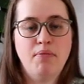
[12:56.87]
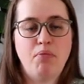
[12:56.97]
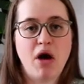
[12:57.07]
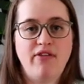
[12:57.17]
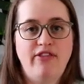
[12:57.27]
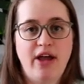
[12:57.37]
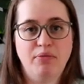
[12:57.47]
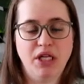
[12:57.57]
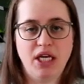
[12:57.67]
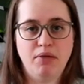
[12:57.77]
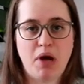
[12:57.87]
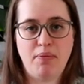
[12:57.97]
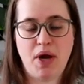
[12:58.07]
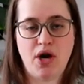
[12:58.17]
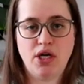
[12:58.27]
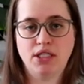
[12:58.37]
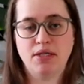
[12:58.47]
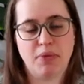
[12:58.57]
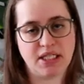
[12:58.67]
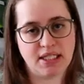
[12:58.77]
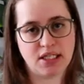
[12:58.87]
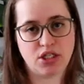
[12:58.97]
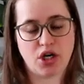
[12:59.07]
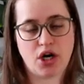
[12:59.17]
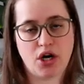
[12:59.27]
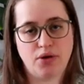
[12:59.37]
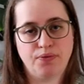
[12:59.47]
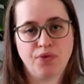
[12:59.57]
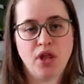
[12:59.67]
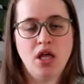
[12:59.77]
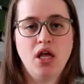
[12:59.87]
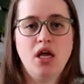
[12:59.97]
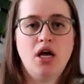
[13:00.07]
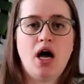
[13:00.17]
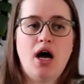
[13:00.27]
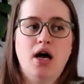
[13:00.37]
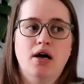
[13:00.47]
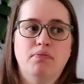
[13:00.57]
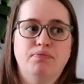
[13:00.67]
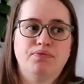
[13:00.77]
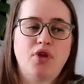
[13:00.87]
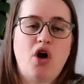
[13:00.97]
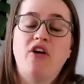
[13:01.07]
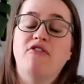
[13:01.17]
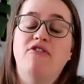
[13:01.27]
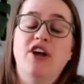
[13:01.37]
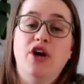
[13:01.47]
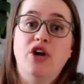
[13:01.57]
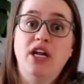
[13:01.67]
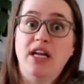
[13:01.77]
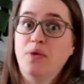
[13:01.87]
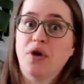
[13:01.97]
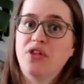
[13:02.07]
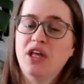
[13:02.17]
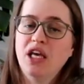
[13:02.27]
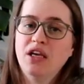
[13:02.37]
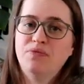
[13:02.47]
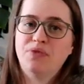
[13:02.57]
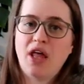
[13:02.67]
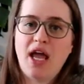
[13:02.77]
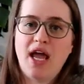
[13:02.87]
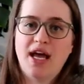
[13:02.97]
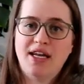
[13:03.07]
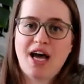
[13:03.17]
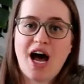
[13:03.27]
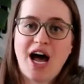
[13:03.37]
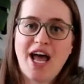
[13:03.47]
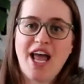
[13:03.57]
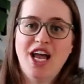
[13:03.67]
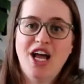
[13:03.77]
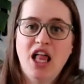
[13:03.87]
My family, my parents and my sister are very knitworthy, and I